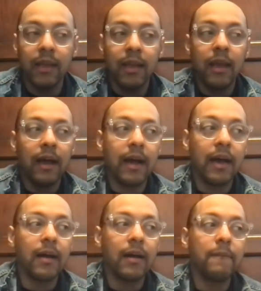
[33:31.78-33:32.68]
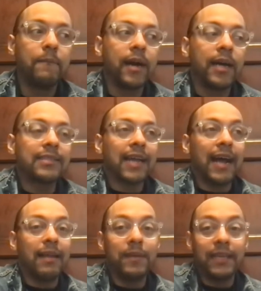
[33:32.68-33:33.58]
But
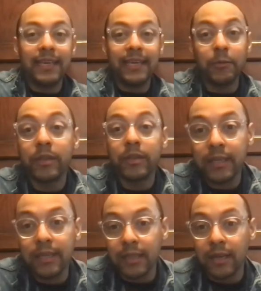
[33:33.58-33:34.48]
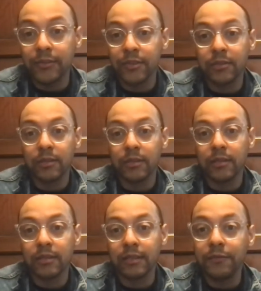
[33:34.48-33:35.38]
I begin with a
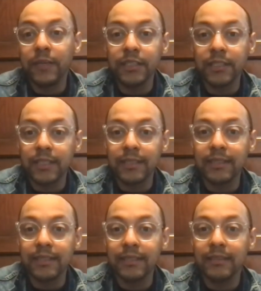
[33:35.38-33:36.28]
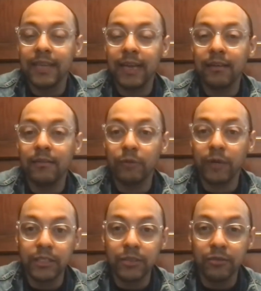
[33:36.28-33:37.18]
theological conviction that
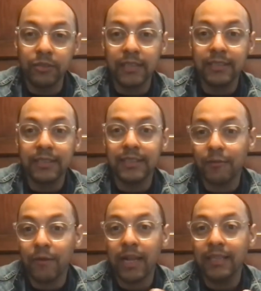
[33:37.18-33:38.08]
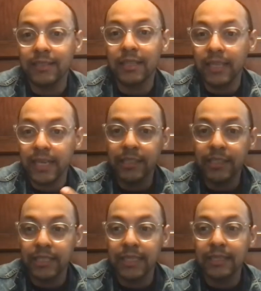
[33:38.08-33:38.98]
racial justice and
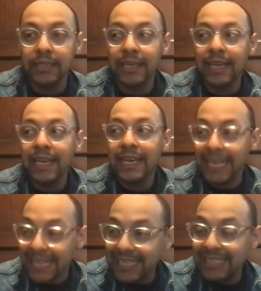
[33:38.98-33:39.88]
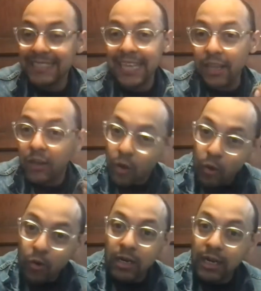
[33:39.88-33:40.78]
reconciliation is a
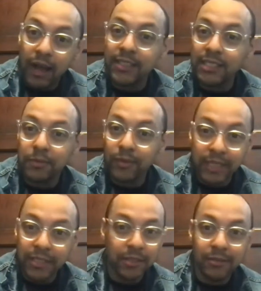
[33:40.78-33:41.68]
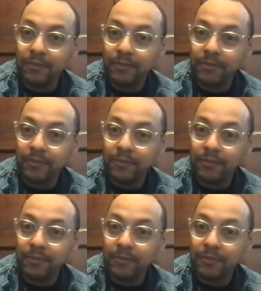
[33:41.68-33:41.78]
core gospel issue.